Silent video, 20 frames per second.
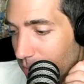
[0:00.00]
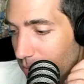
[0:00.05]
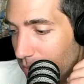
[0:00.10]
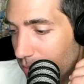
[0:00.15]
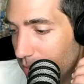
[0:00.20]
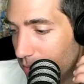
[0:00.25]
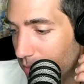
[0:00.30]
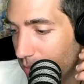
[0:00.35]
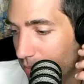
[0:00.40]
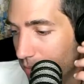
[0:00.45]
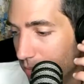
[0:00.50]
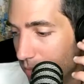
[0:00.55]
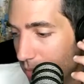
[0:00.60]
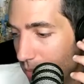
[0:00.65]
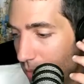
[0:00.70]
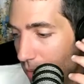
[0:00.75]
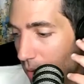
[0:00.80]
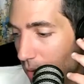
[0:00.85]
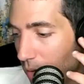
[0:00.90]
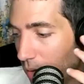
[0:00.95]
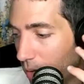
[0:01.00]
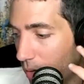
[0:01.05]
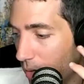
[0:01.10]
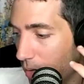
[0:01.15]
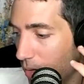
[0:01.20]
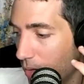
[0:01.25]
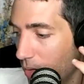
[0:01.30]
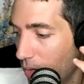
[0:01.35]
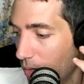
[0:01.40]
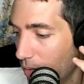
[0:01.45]

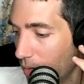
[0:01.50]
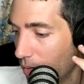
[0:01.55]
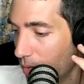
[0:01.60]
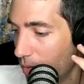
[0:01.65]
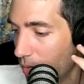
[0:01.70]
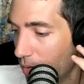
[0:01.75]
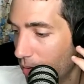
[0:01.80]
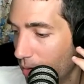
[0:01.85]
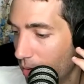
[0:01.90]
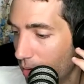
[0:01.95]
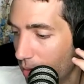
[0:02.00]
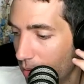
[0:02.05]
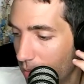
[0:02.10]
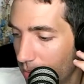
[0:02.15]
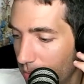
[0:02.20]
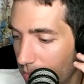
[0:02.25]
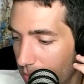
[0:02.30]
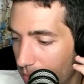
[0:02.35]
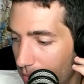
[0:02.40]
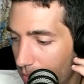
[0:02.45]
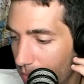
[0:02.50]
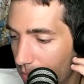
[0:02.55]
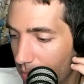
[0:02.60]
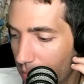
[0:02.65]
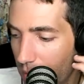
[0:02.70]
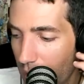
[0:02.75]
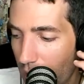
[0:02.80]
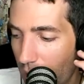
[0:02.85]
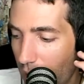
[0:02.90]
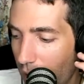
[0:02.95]

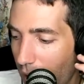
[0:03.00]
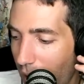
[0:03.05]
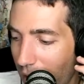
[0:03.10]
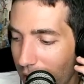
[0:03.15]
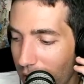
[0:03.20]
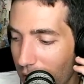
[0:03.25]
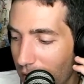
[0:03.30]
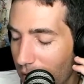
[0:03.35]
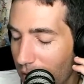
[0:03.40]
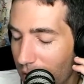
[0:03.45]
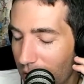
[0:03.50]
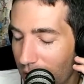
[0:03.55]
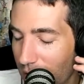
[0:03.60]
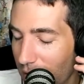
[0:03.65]
[no speech]